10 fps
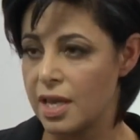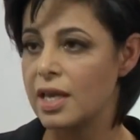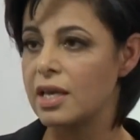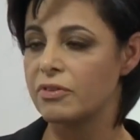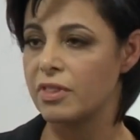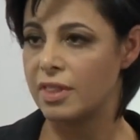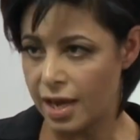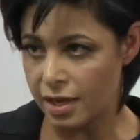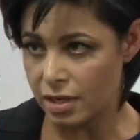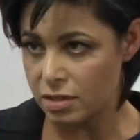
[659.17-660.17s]
If
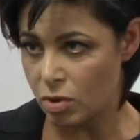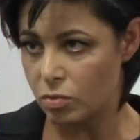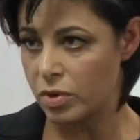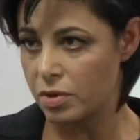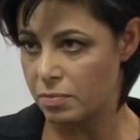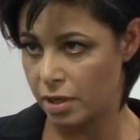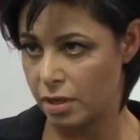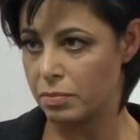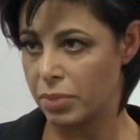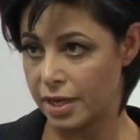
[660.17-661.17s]
that is what we mean
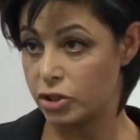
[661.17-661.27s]
by